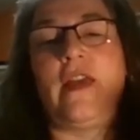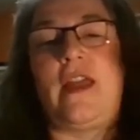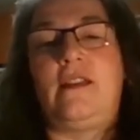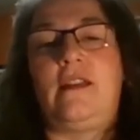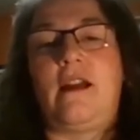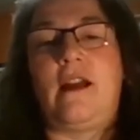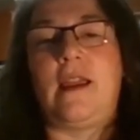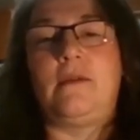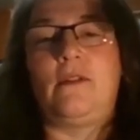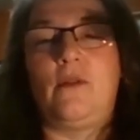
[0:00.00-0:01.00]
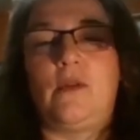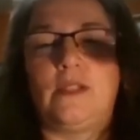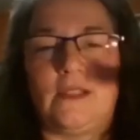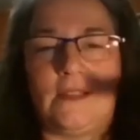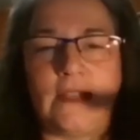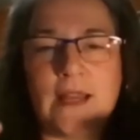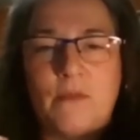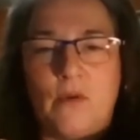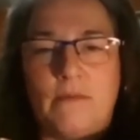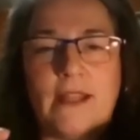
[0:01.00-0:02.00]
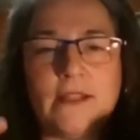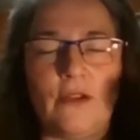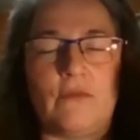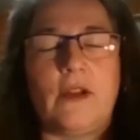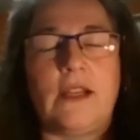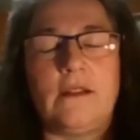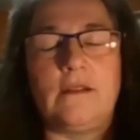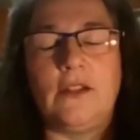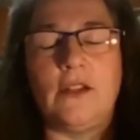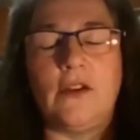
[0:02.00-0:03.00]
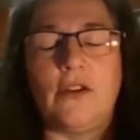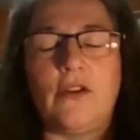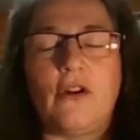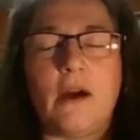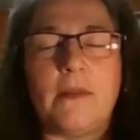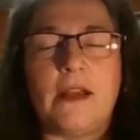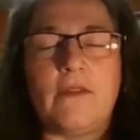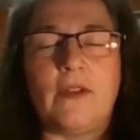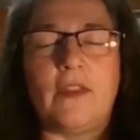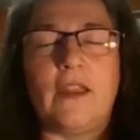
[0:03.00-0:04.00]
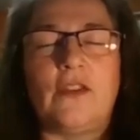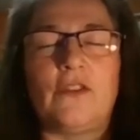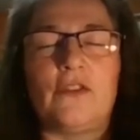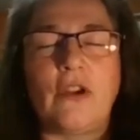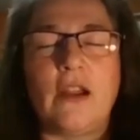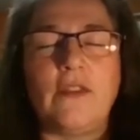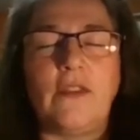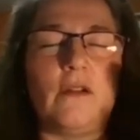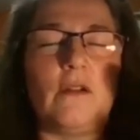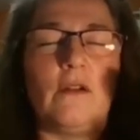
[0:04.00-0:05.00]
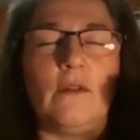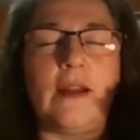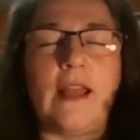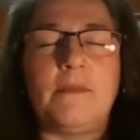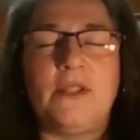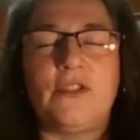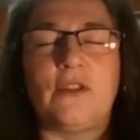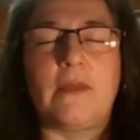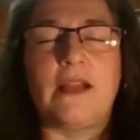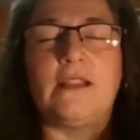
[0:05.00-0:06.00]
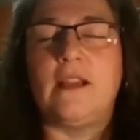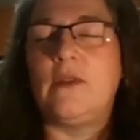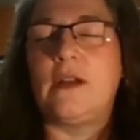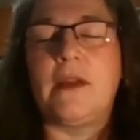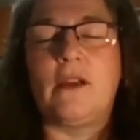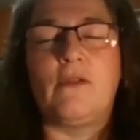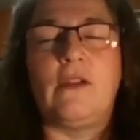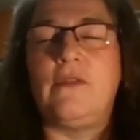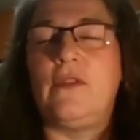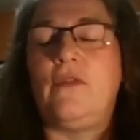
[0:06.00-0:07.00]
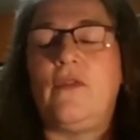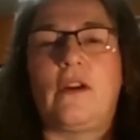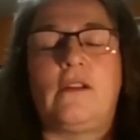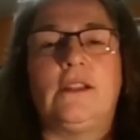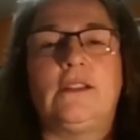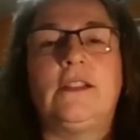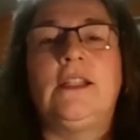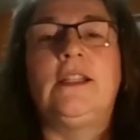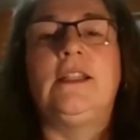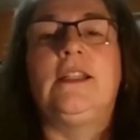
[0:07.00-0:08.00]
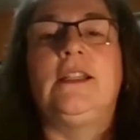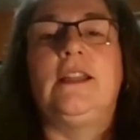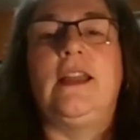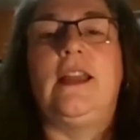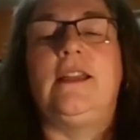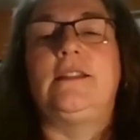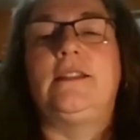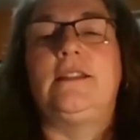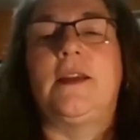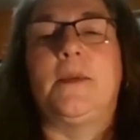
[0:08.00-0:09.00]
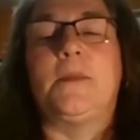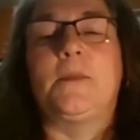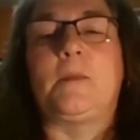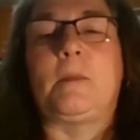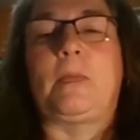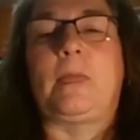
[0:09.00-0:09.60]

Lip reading: then I go into Zen mode because you're really, you're calm and everything and you're trying to think, oh, what happened during my day? What am I grateful for? And, um,